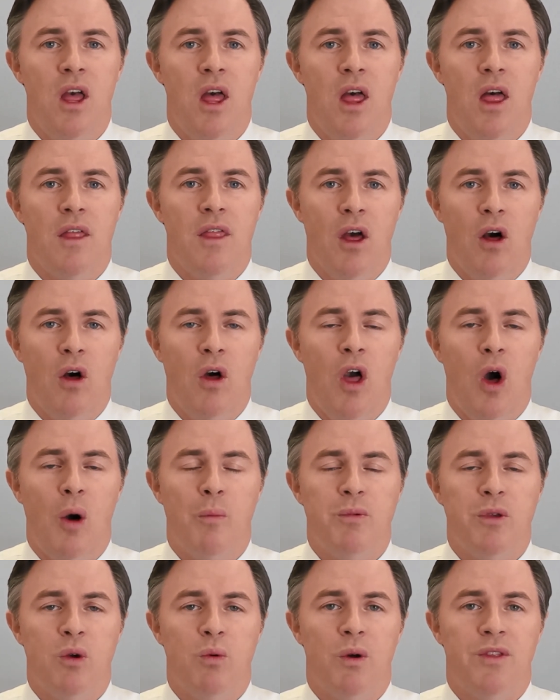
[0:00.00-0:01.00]
they'll help
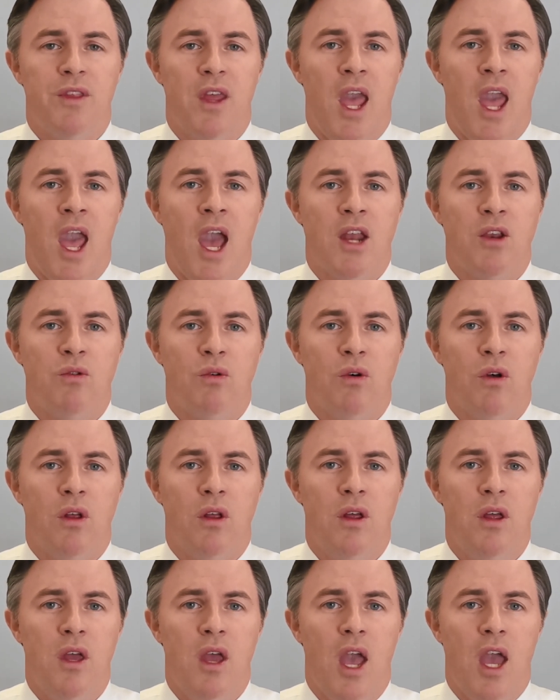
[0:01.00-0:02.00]
you with the annual
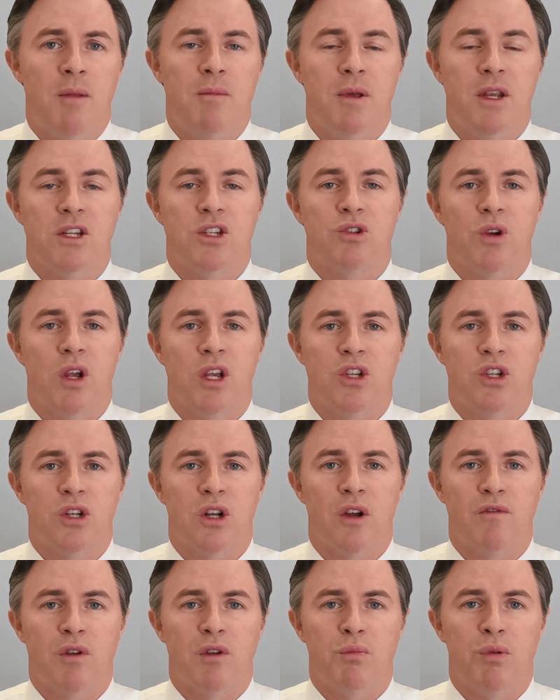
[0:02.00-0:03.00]
administration
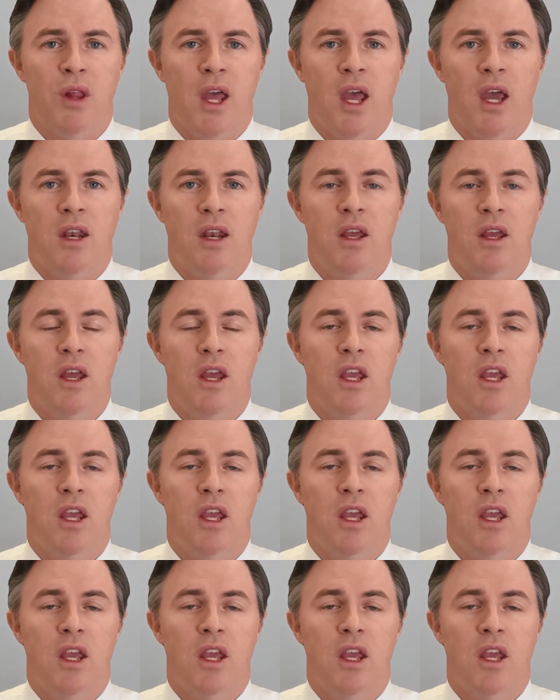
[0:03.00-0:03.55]
of your plan,